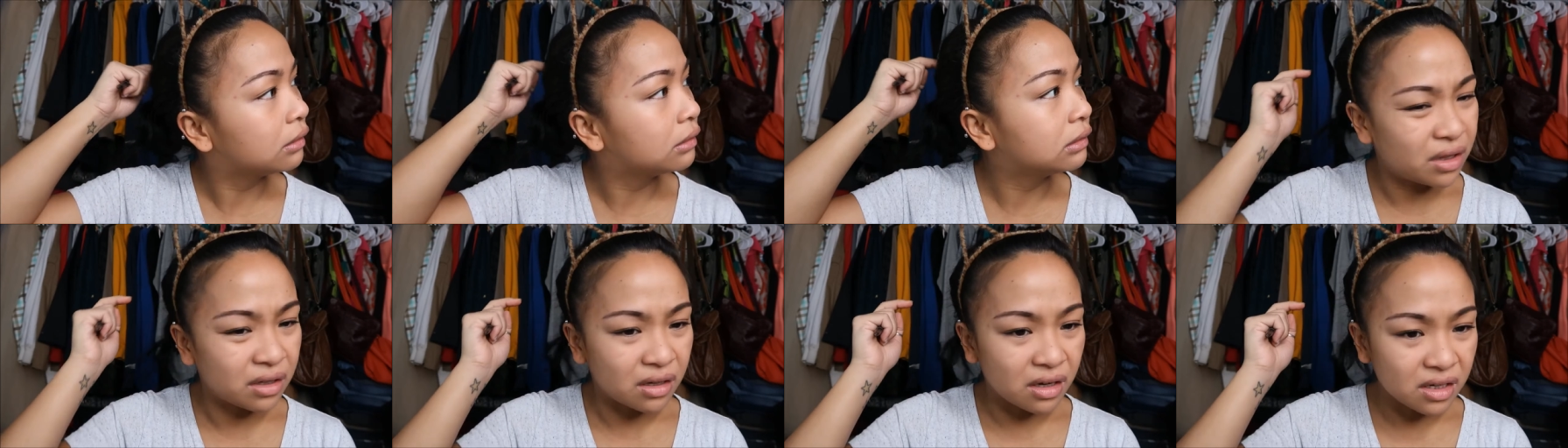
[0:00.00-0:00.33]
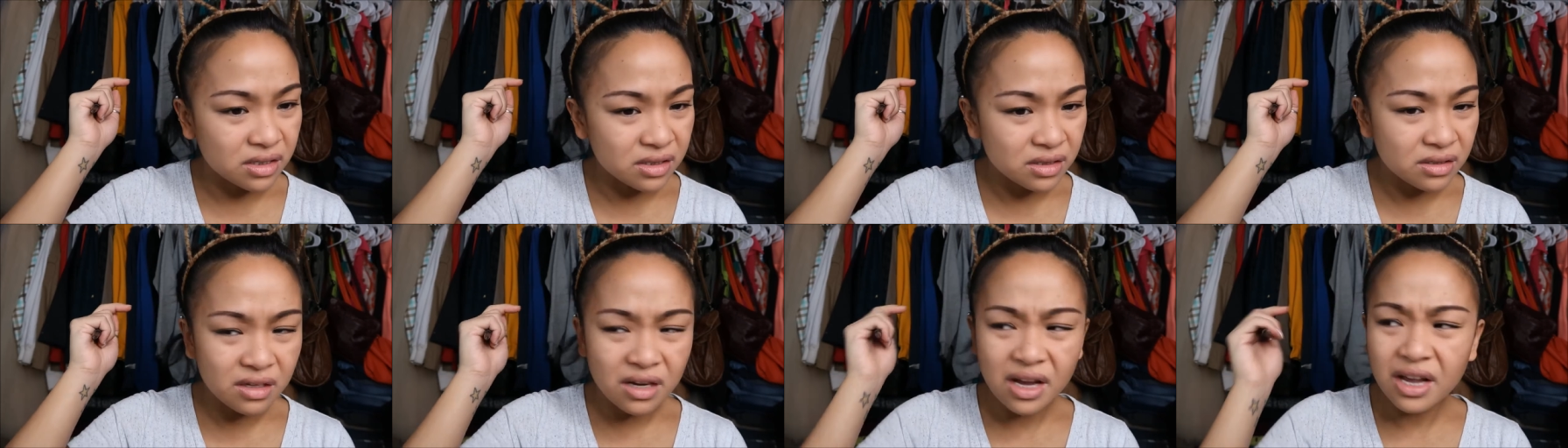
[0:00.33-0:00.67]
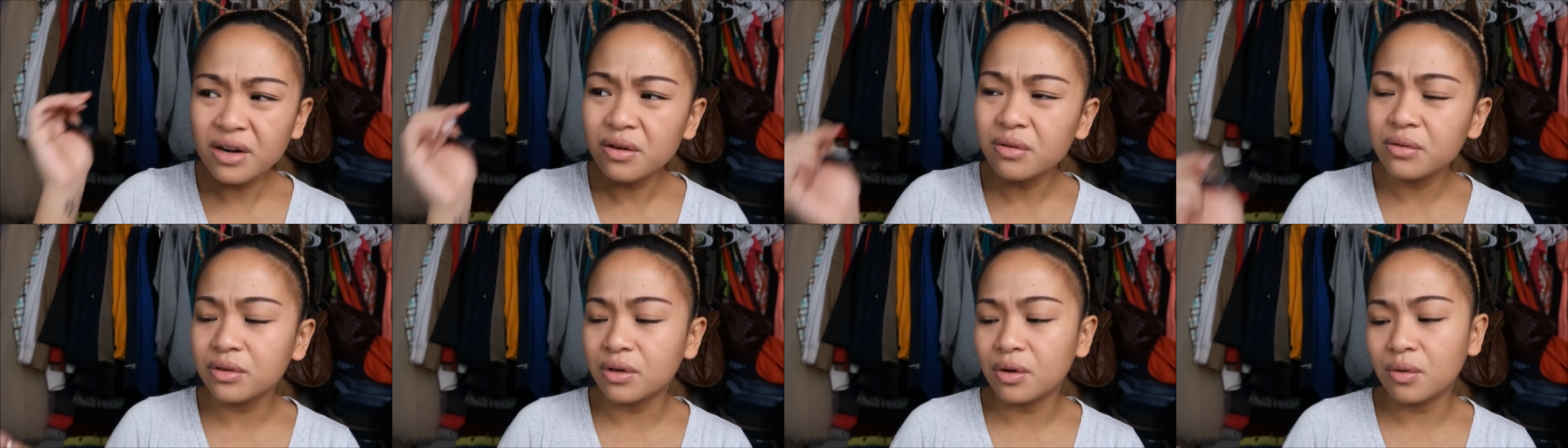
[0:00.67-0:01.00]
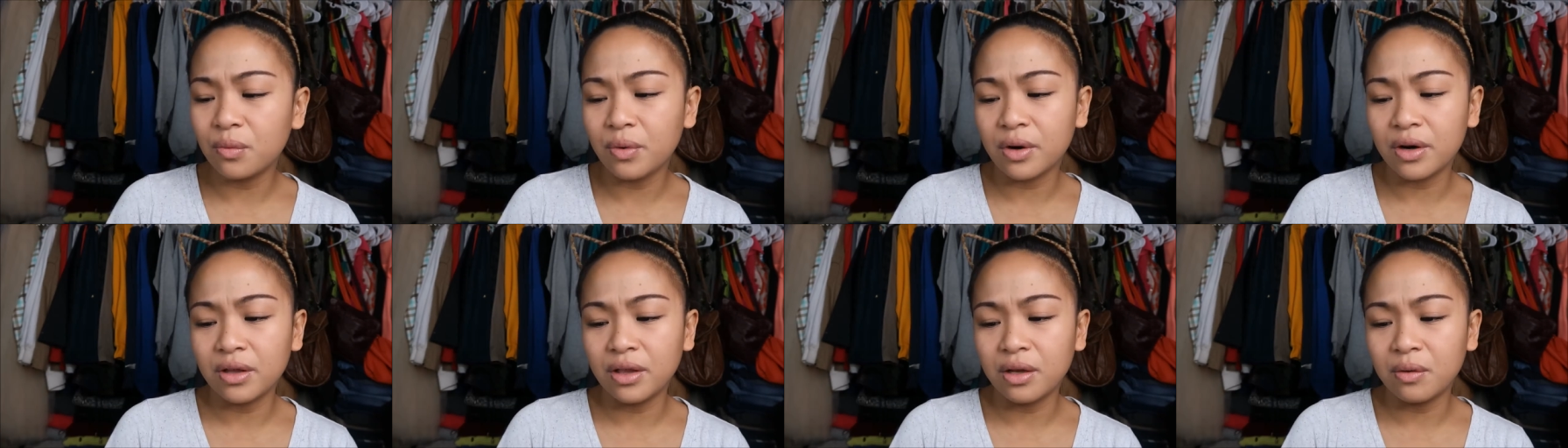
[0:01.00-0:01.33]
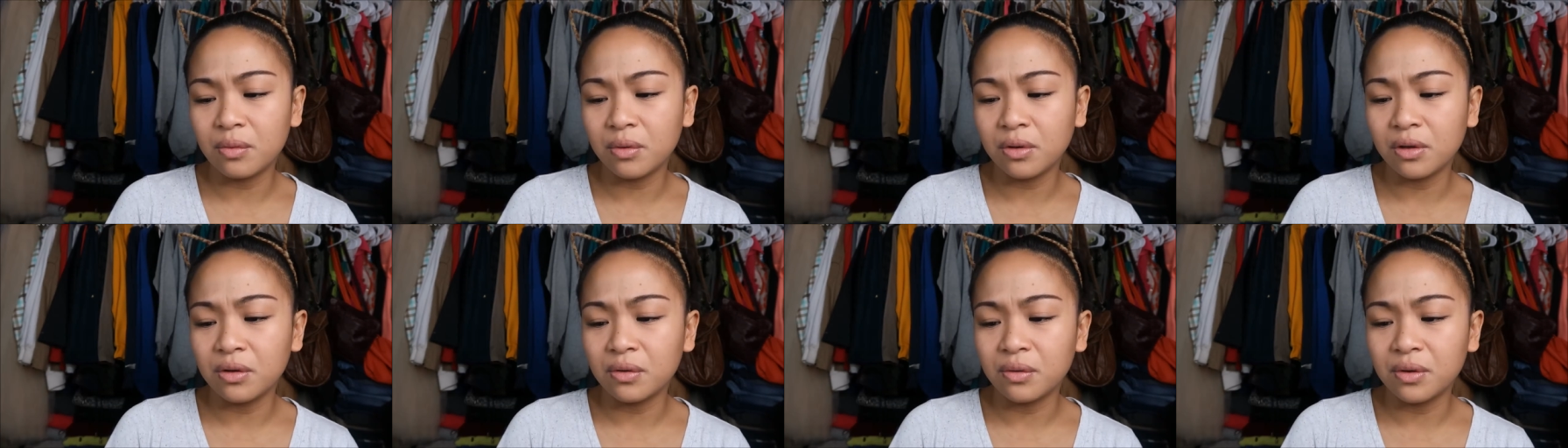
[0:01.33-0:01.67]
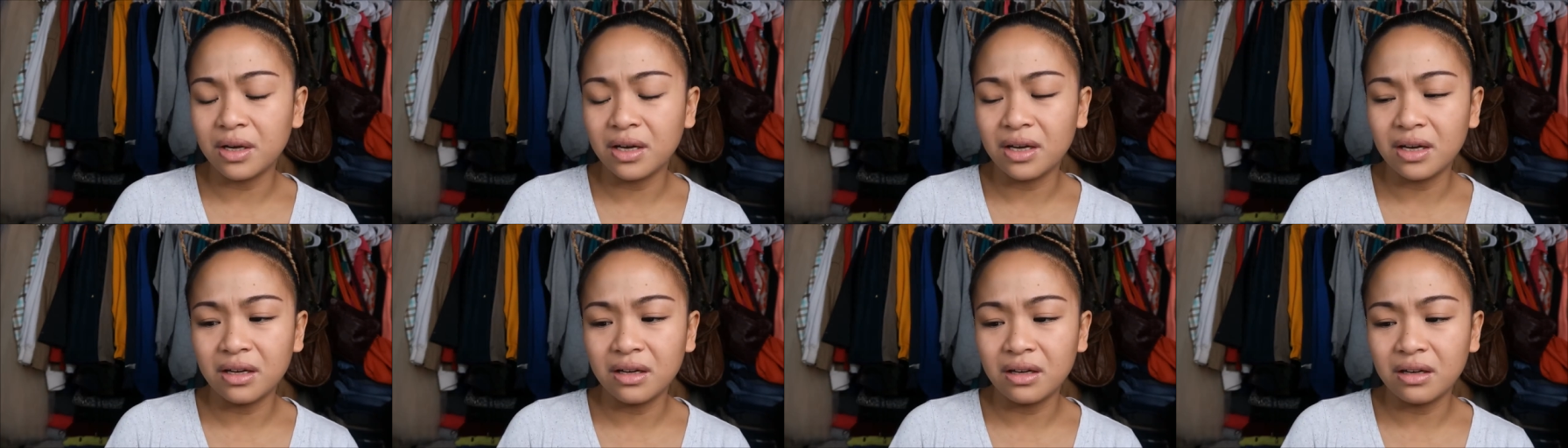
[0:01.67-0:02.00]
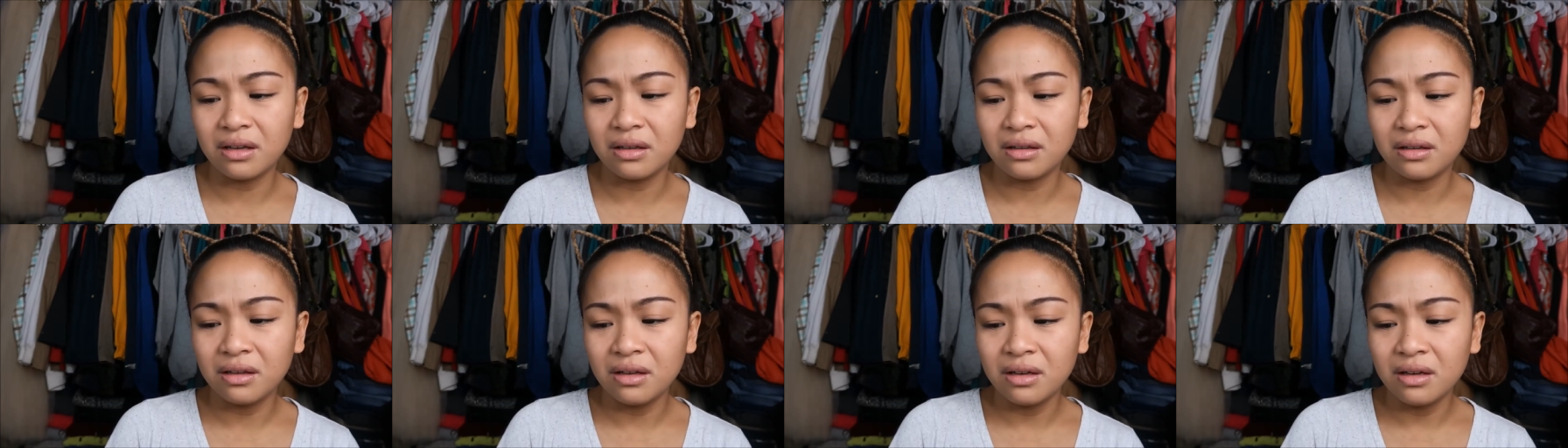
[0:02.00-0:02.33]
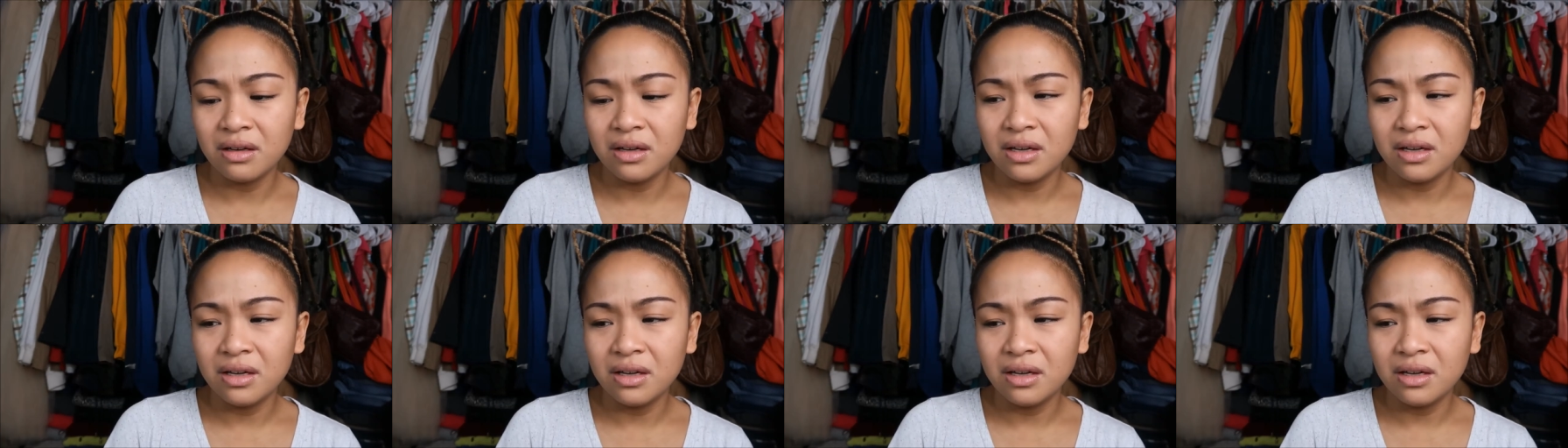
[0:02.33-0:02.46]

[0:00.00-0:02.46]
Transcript: Plaza? I don't know where they were located.